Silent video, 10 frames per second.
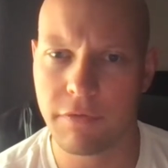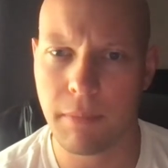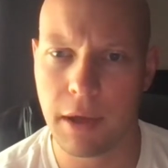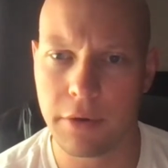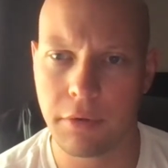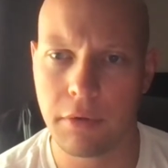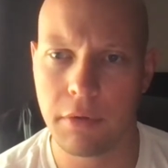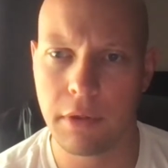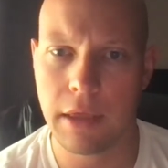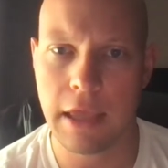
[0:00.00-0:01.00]

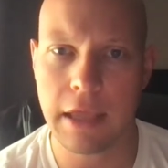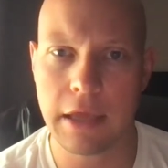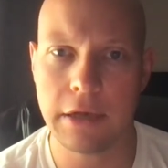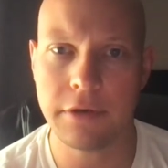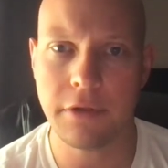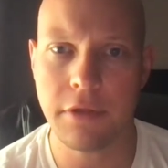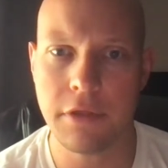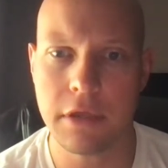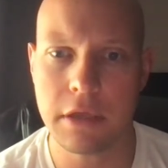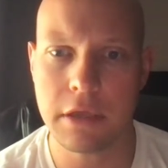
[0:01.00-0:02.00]
model, and
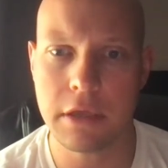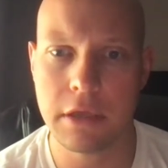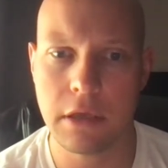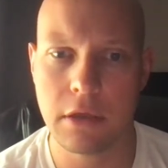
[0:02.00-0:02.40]
the